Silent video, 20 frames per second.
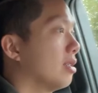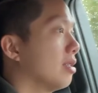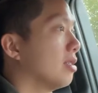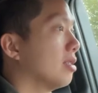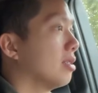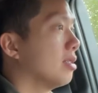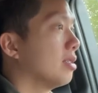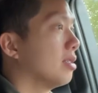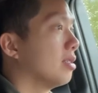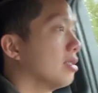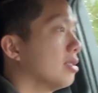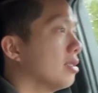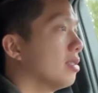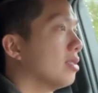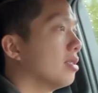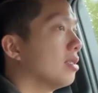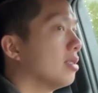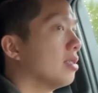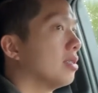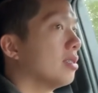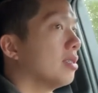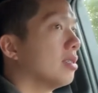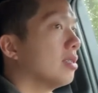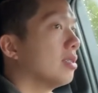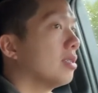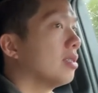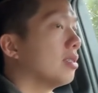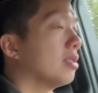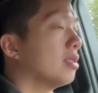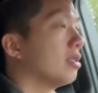
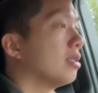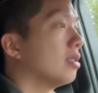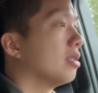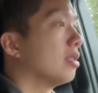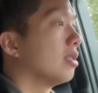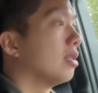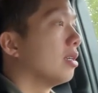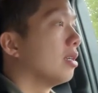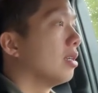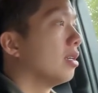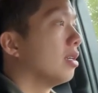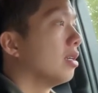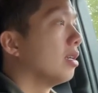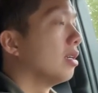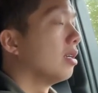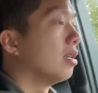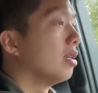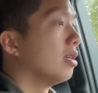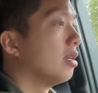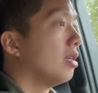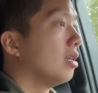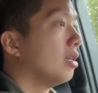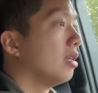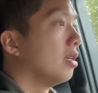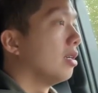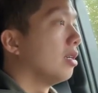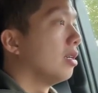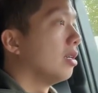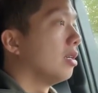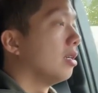
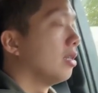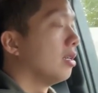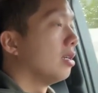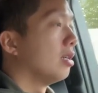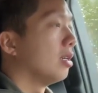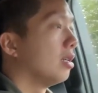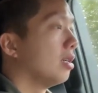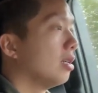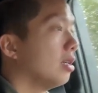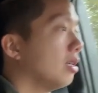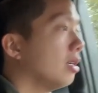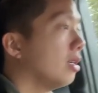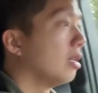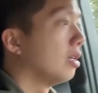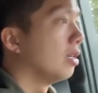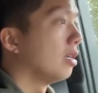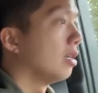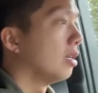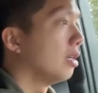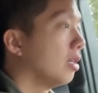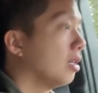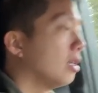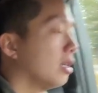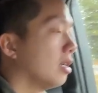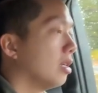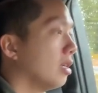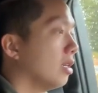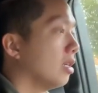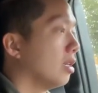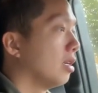
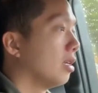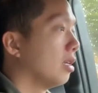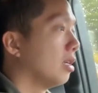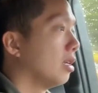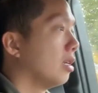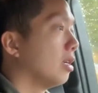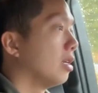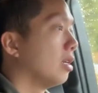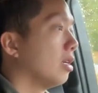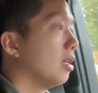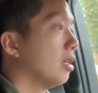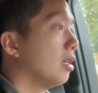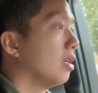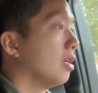No words are spoken by the person on screen.